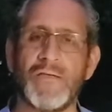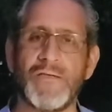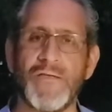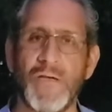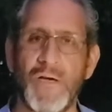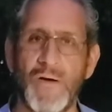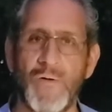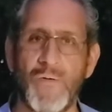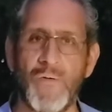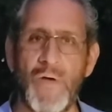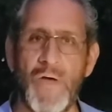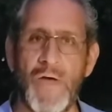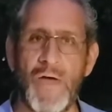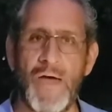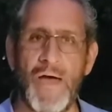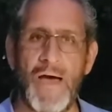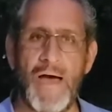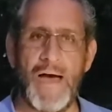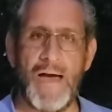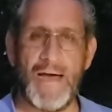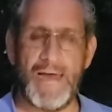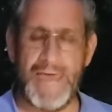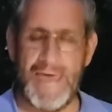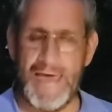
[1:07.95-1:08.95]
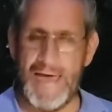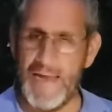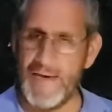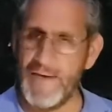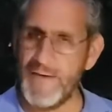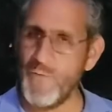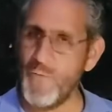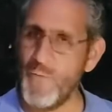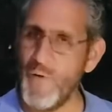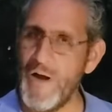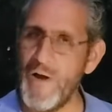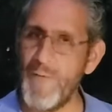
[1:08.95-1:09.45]
So
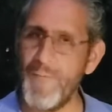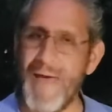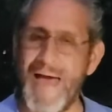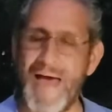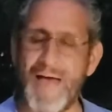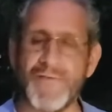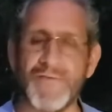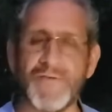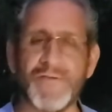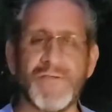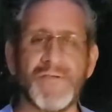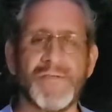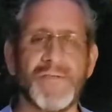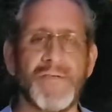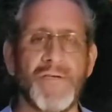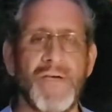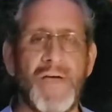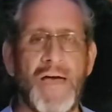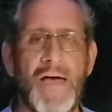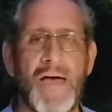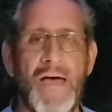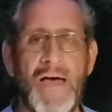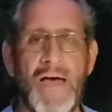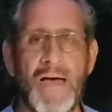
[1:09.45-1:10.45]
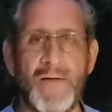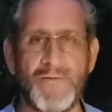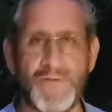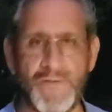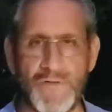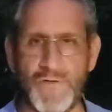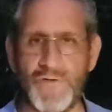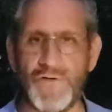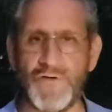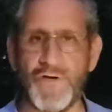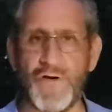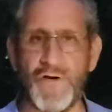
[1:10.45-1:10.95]
again, wear masks uh,
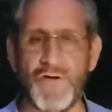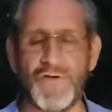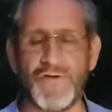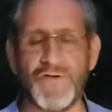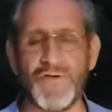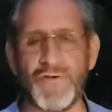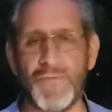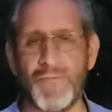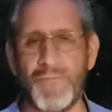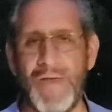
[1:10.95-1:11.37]
to church.